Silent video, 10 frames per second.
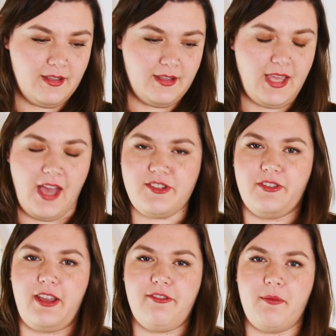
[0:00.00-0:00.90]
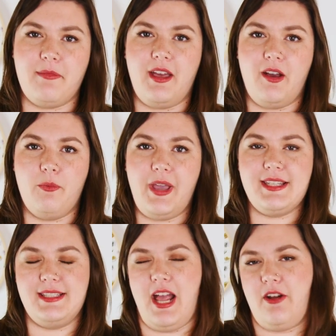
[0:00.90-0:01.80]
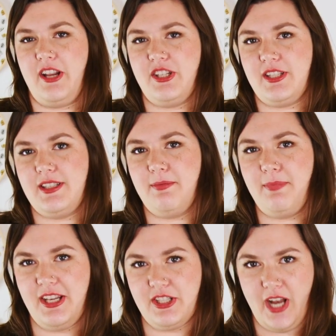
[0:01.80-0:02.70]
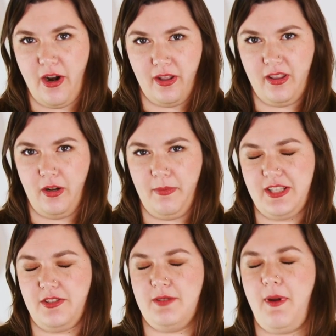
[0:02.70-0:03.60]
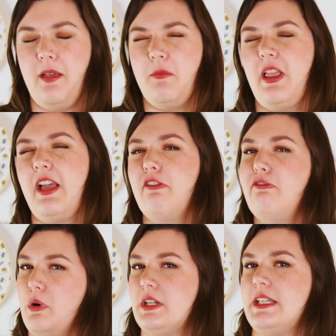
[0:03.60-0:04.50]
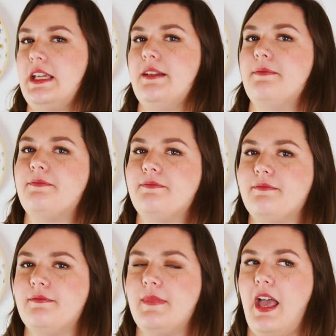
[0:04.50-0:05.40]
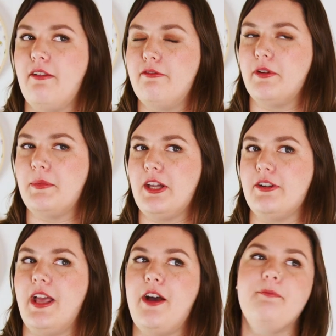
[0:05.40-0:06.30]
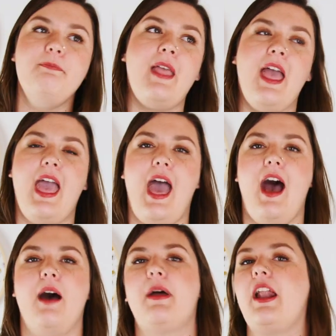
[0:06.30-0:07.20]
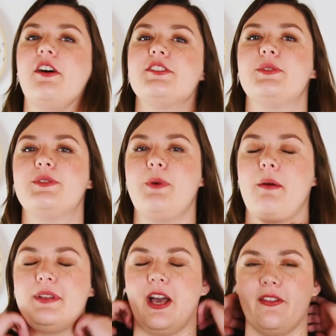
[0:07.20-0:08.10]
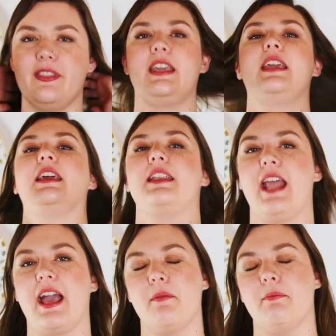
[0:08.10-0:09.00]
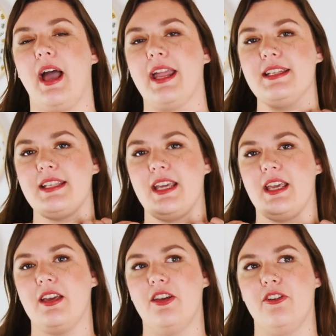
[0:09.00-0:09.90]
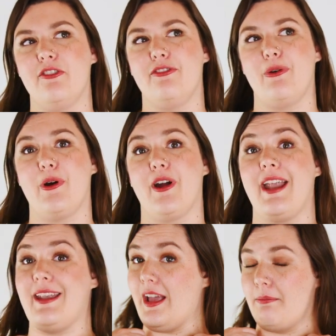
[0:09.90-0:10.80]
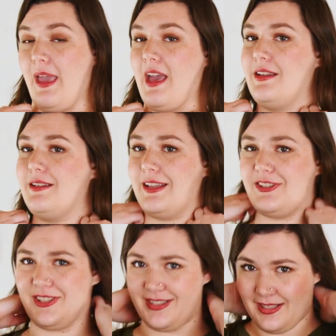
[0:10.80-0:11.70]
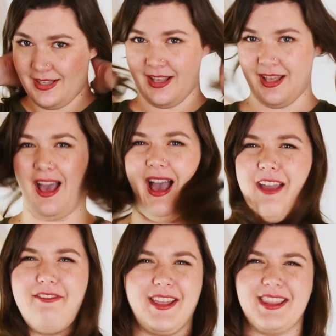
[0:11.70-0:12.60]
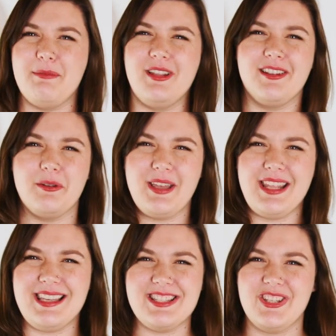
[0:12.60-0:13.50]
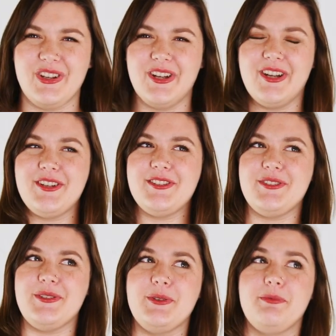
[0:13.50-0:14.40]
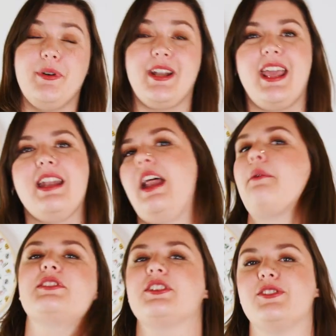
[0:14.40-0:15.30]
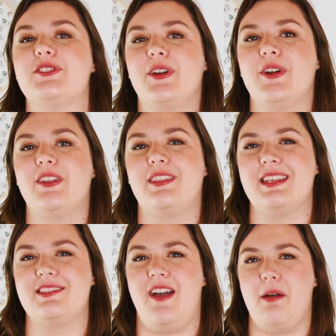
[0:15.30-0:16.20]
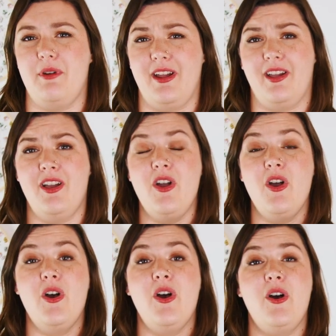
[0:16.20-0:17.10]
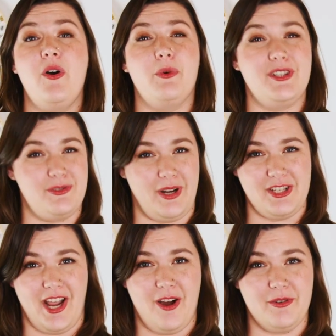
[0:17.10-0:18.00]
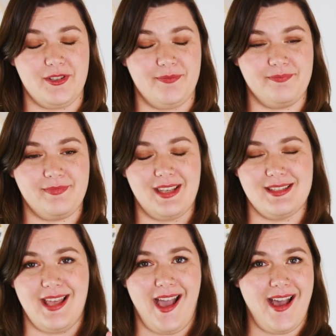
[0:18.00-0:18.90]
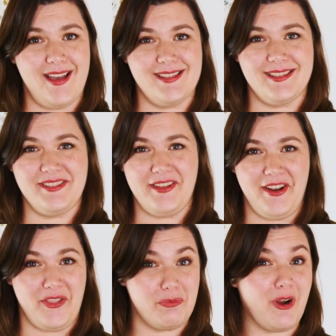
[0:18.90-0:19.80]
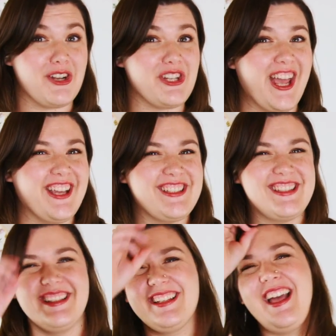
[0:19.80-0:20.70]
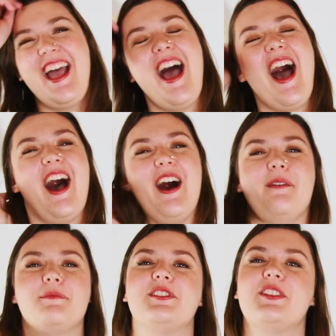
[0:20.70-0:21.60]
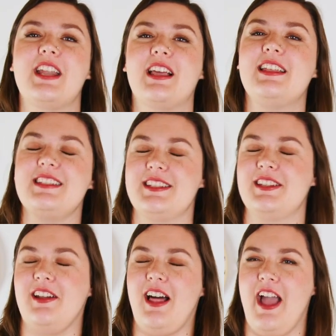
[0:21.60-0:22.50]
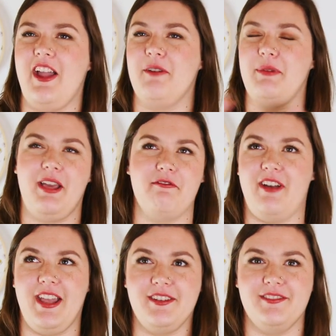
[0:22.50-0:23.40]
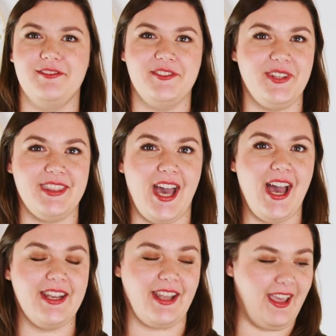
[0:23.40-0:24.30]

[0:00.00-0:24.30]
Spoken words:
Yeah, so like from the waist down, I just pinched out a little bit. So it's probably more like a 14, yeah, from here down. And I also swapped out the neck binding for a neckband. That's just, I find them a little bit easier to put in. I was concerned that this fabric would stretch out because it has in other projects. So the neckline sits a little higher, but I'm fine with that.